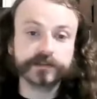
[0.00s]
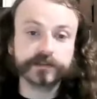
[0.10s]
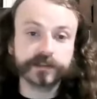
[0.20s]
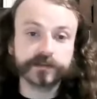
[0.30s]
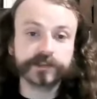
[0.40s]

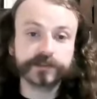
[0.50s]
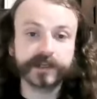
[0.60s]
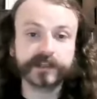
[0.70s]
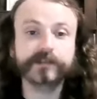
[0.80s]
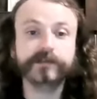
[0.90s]
give
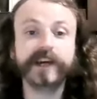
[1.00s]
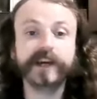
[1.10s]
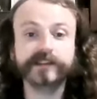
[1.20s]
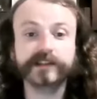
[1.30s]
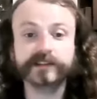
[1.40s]
respect to the
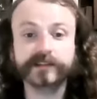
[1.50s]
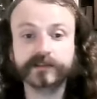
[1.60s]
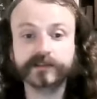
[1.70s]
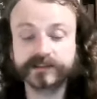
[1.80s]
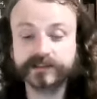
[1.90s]
fact that
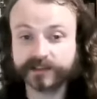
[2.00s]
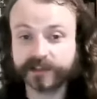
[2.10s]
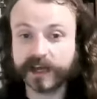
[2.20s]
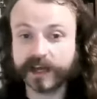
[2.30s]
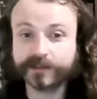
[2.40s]
this is a
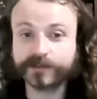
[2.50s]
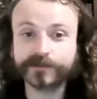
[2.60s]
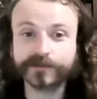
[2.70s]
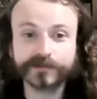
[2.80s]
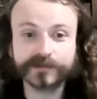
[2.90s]
guy
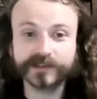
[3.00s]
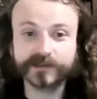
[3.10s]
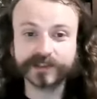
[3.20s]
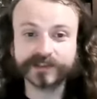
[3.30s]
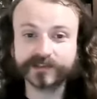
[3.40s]
who he
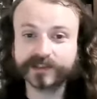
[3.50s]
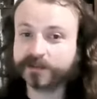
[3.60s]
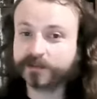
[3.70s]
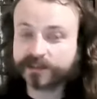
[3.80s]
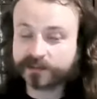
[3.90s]
wasn't
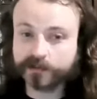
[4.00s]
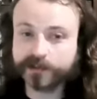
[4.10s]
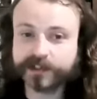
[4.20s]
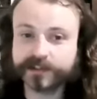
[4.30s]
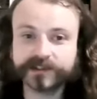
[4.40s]

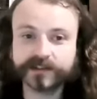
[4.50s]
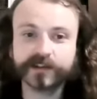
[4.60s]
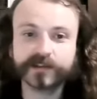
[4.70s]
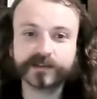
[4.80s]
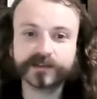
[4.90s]
looking to
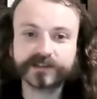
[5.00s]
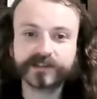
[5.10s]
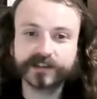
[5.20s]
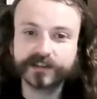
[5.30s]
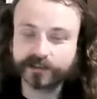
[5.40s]
start
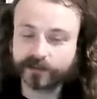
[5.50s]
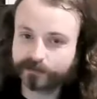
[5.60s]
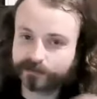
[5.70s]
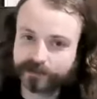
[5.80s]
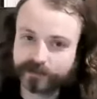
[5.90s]

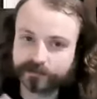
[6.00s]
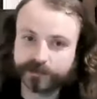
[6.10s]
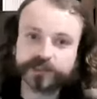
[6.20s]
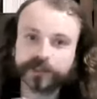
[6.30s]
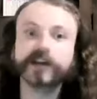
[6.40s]

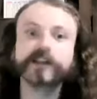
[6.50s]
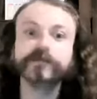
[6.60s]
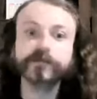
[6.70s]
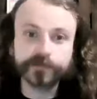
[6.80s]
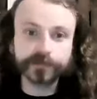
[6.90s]
recharge
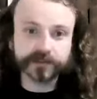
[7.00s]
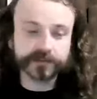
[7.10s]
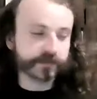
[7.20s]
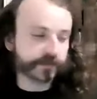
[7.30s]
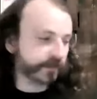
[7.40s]
a
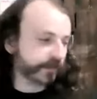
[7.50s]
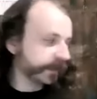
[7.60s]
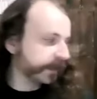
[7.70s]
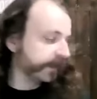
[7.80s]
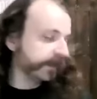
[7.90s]
movement or
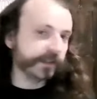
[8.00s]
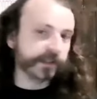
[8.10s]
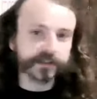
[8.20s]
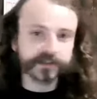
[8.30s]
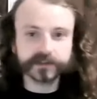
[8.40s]

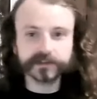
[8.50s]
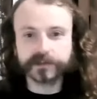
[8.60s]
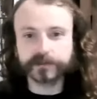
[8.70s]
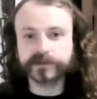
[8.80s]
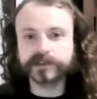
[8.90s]
get things on the
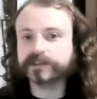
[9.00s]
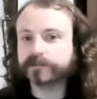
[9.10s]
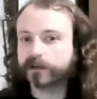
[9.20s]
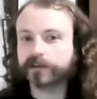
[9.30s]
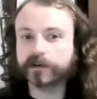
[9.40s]
table. He just
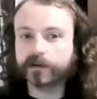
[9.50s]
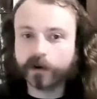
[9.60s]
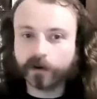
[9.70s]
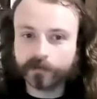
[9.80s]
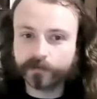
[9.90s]
wanted to go
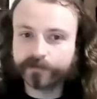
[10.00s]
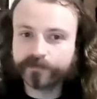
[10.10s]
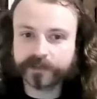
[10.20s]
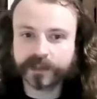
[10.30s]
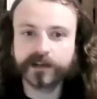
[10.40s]
home.
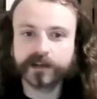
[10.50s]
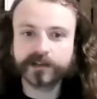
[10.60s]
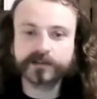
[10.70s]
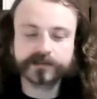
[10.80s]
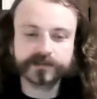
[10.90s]

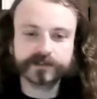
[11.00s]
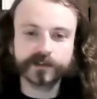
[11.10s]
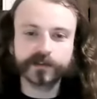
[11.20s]
So